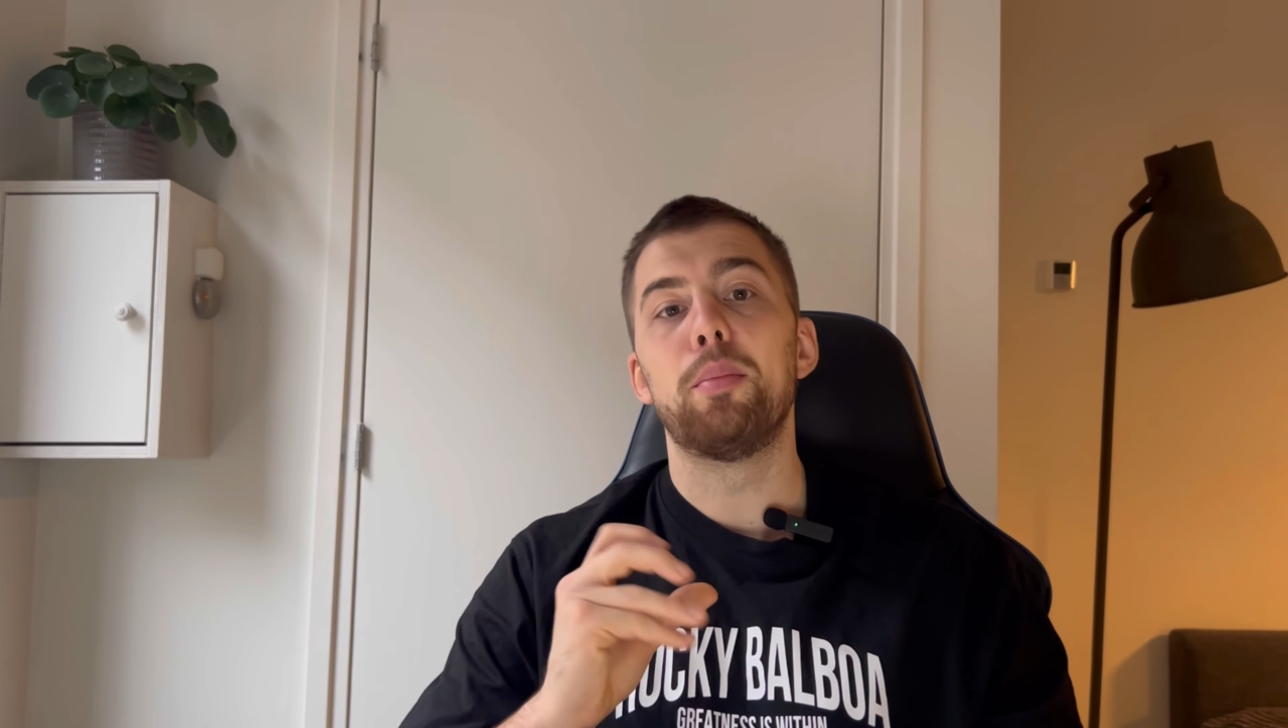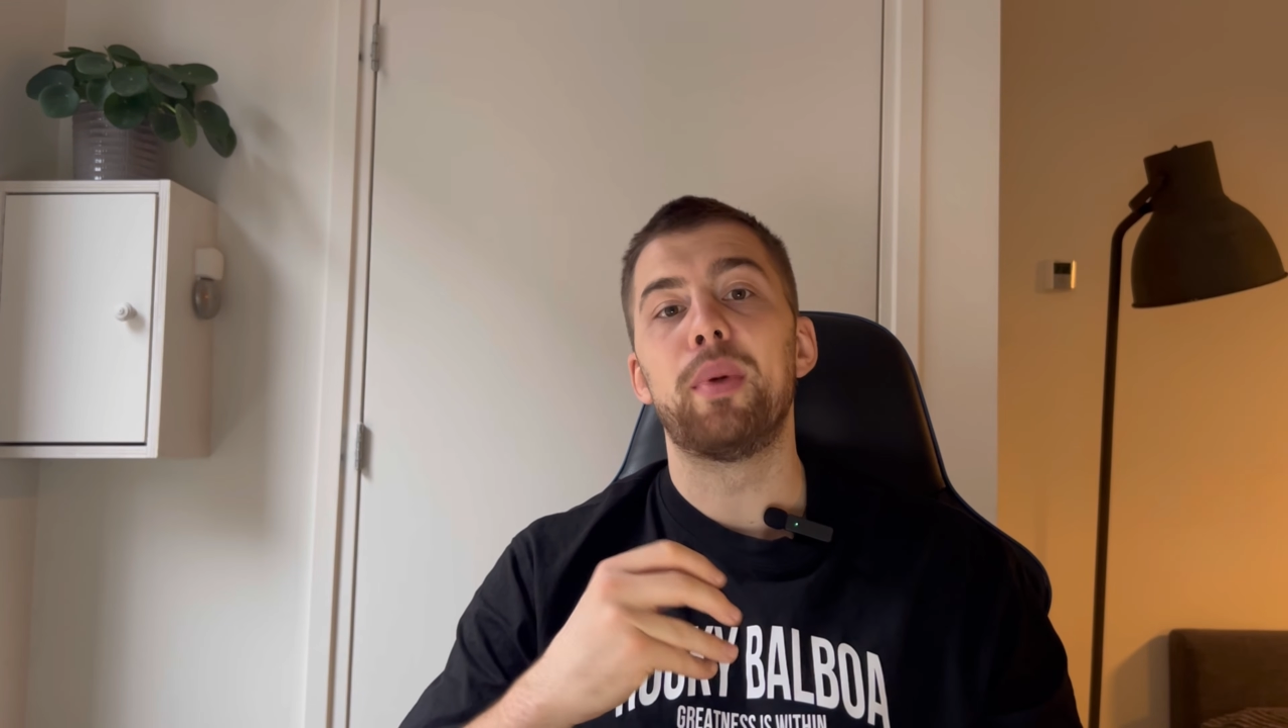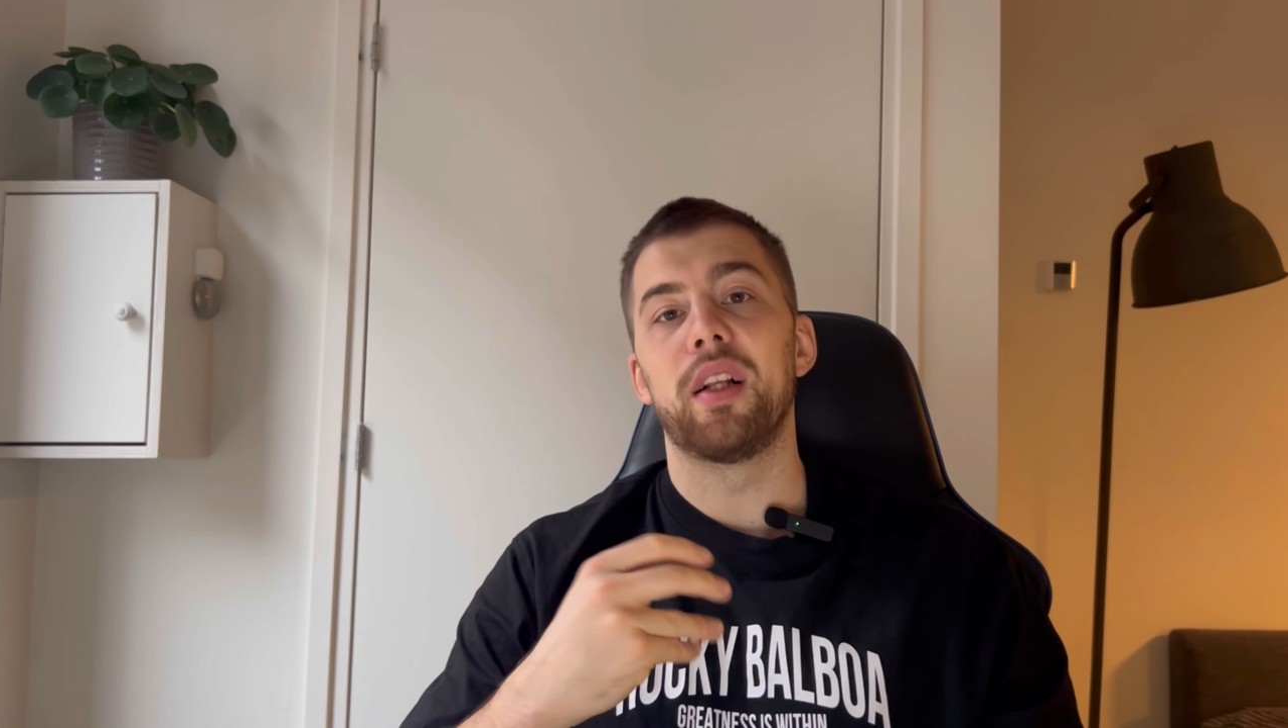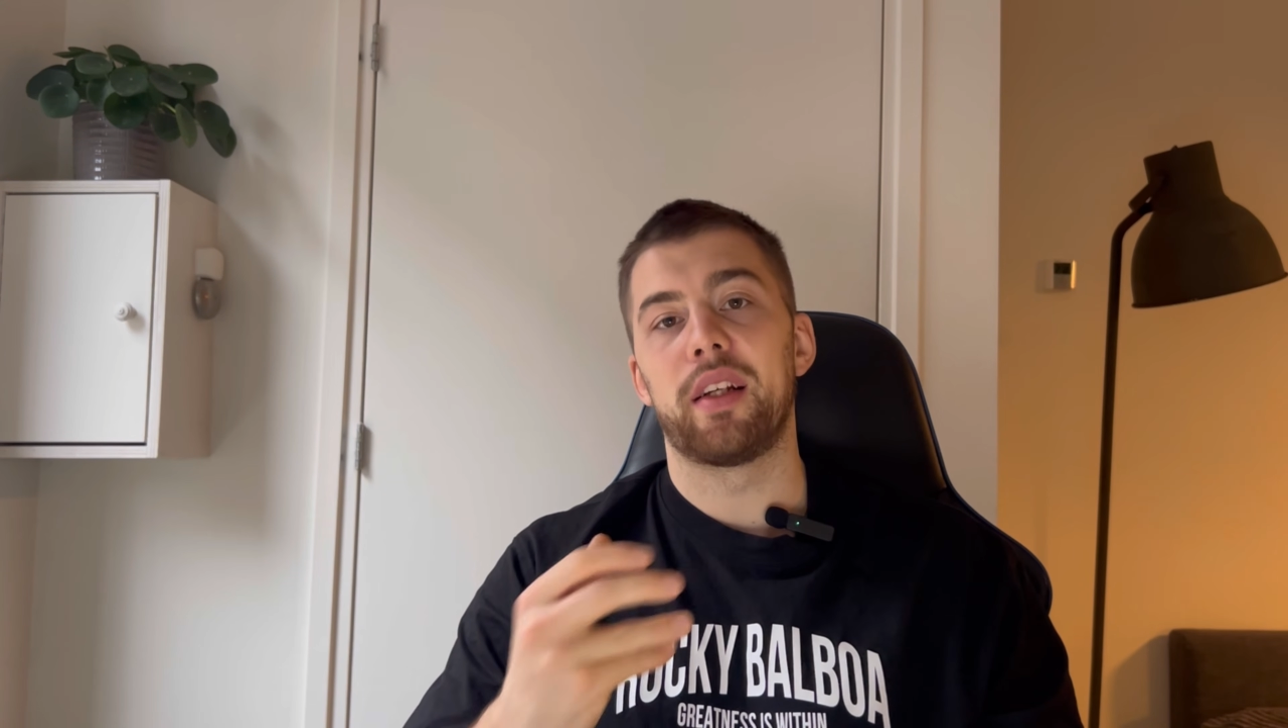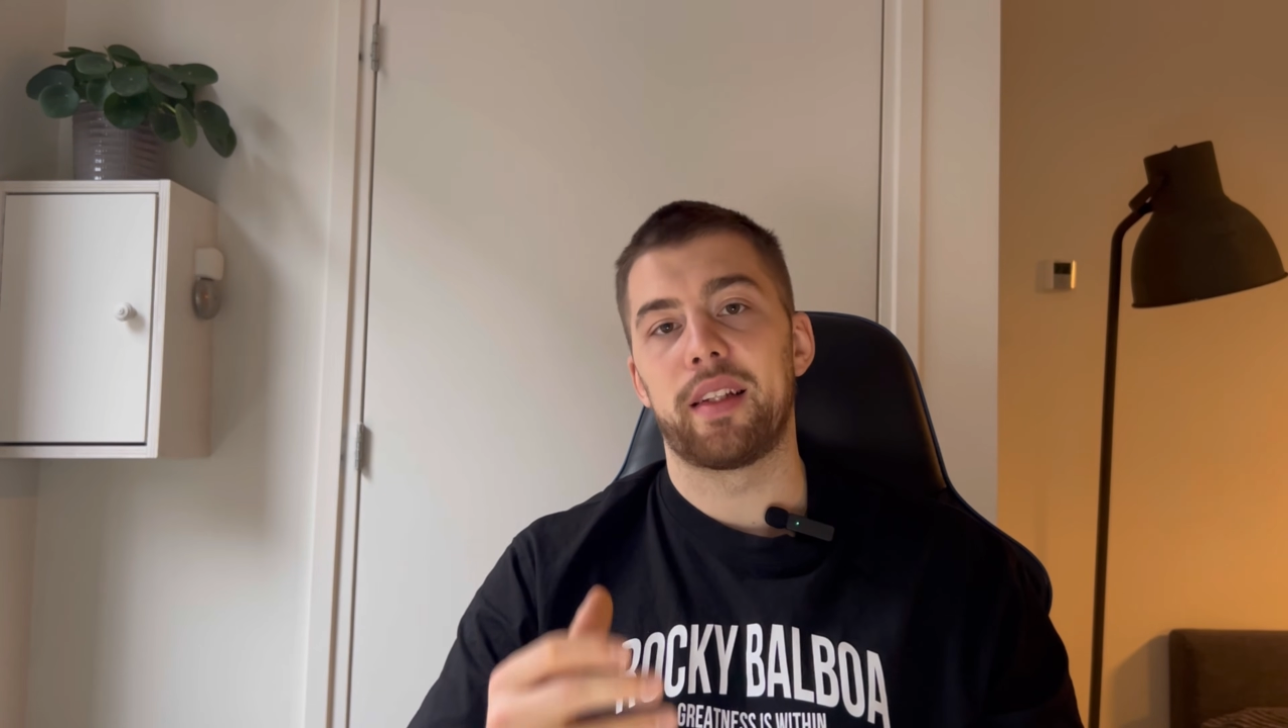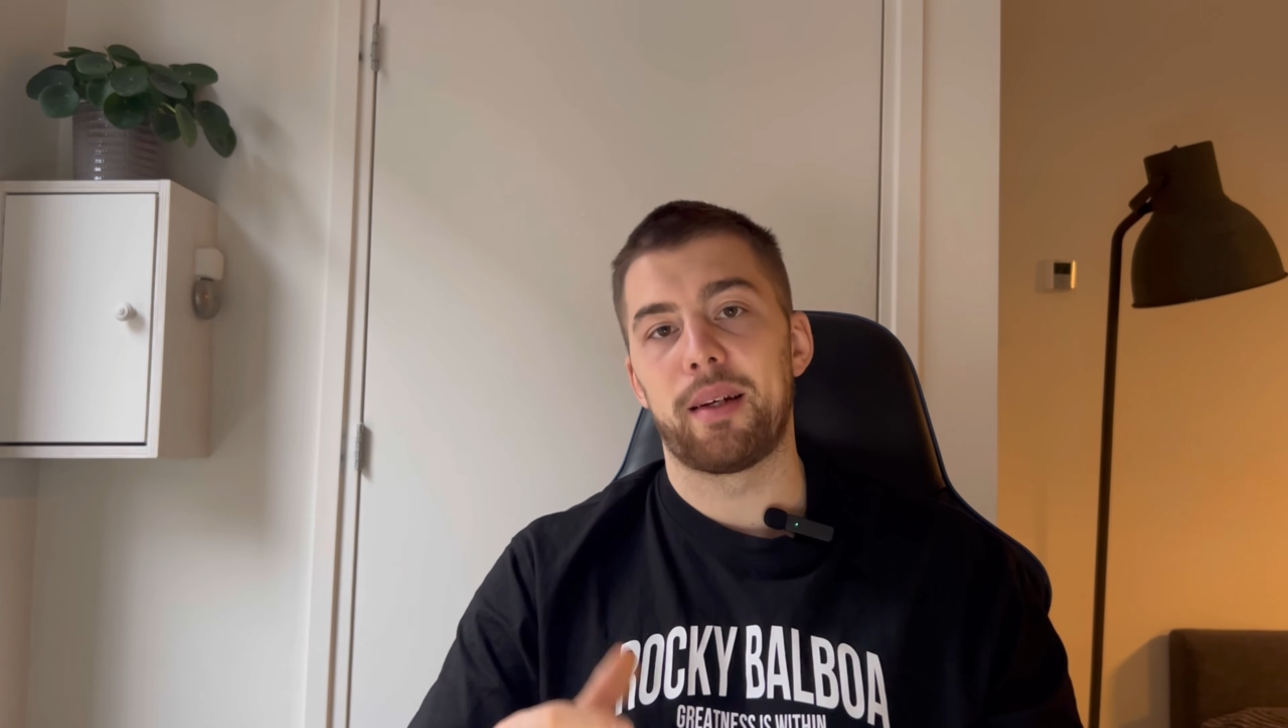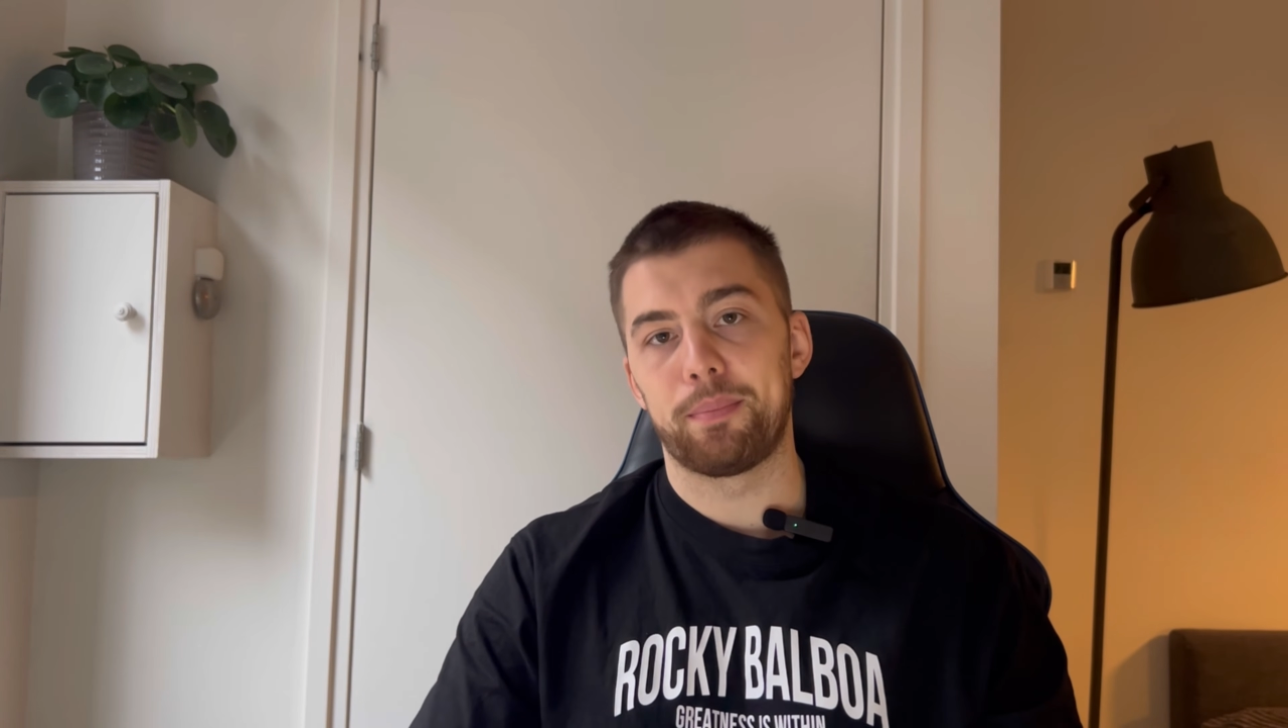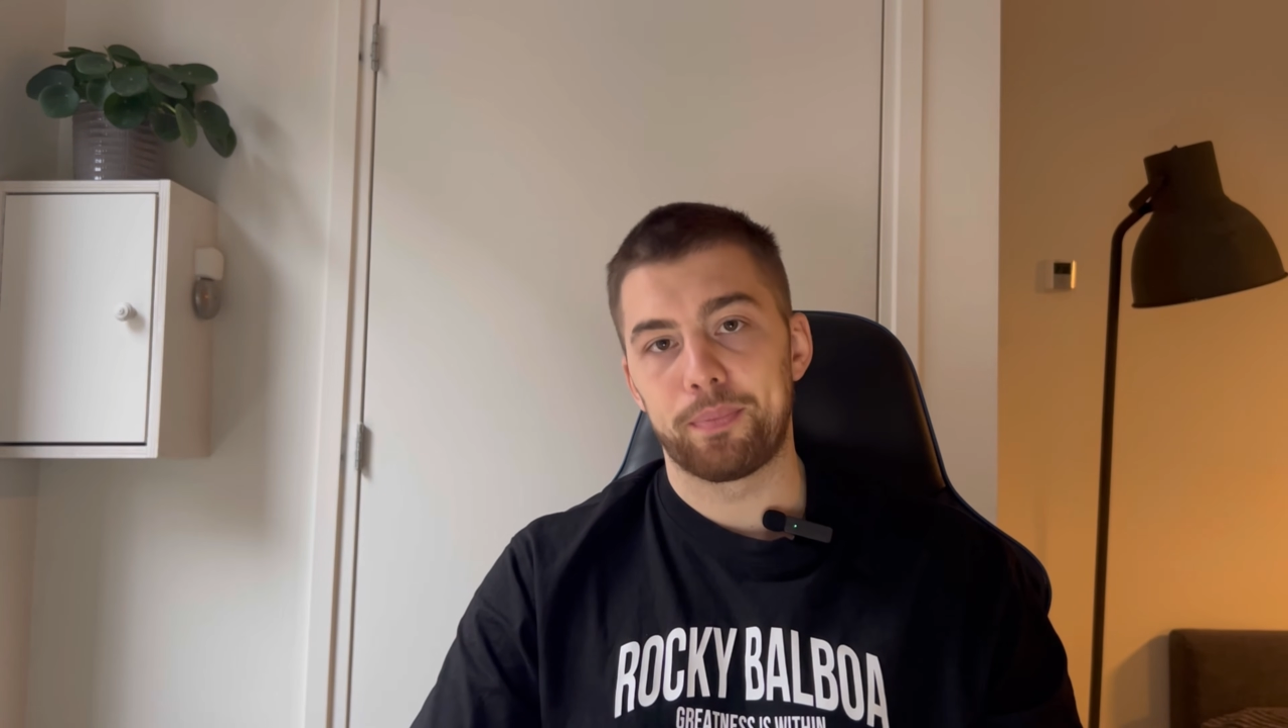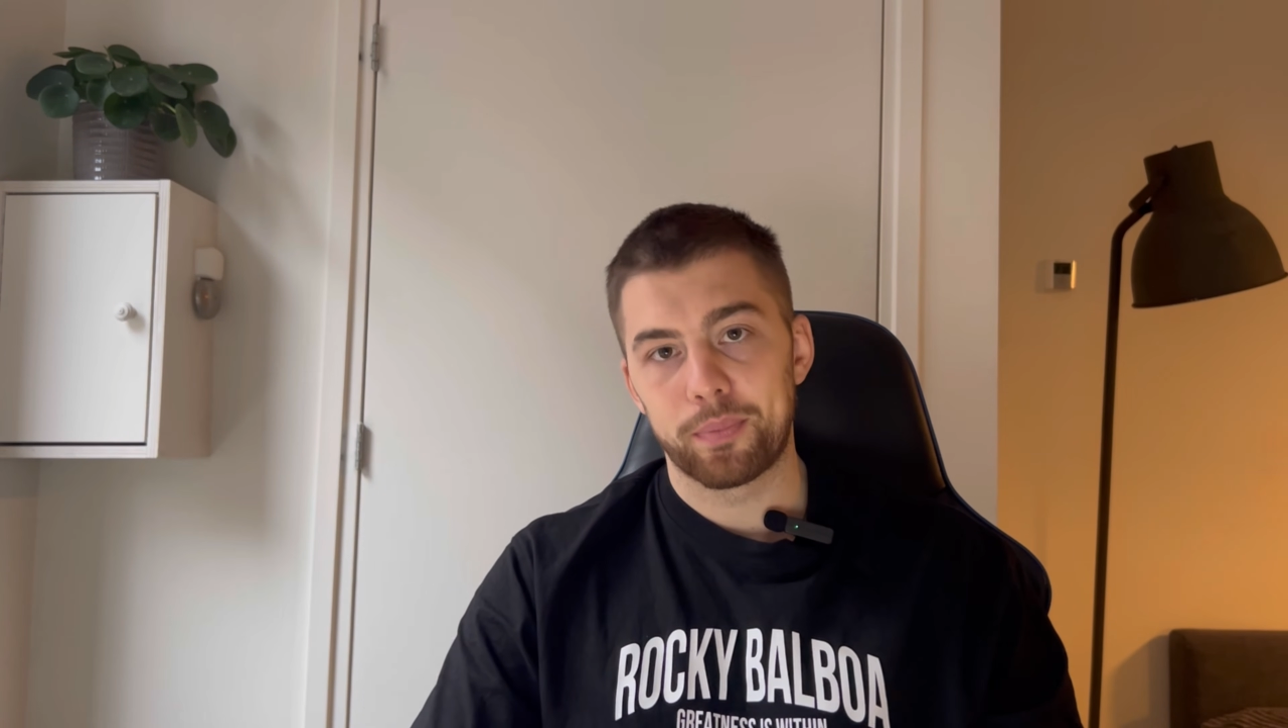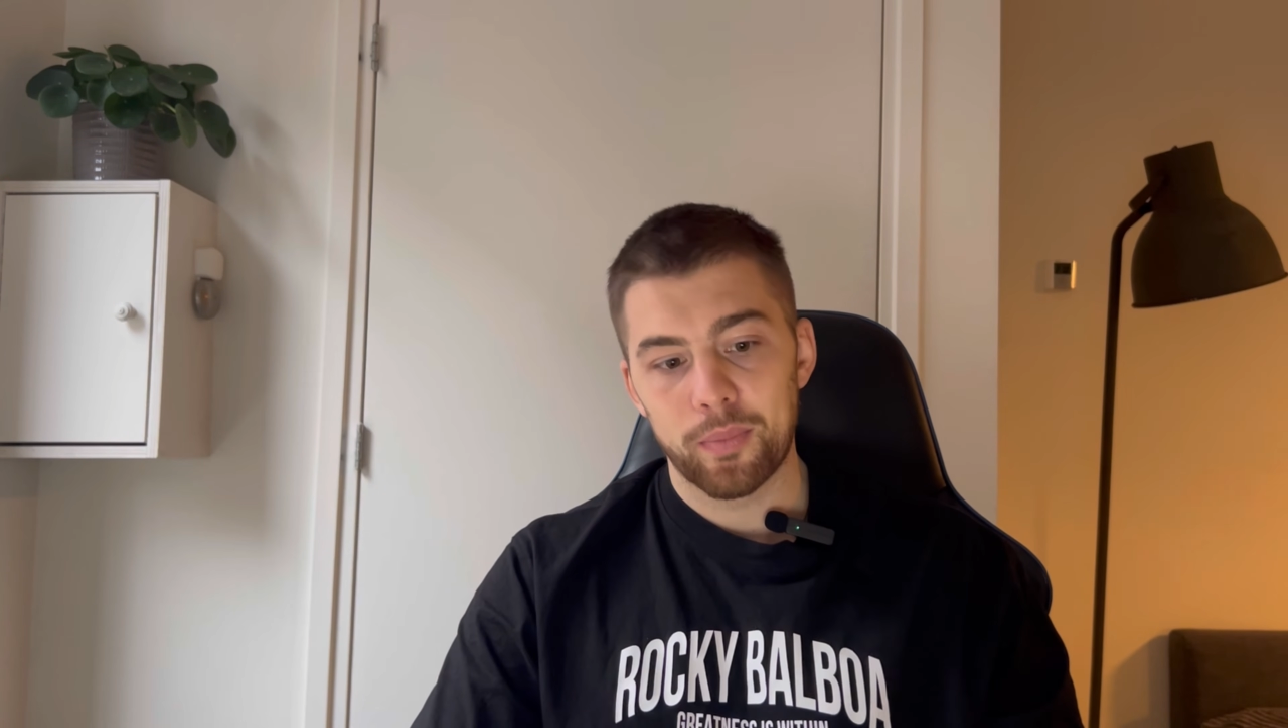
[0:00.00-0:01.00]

building them.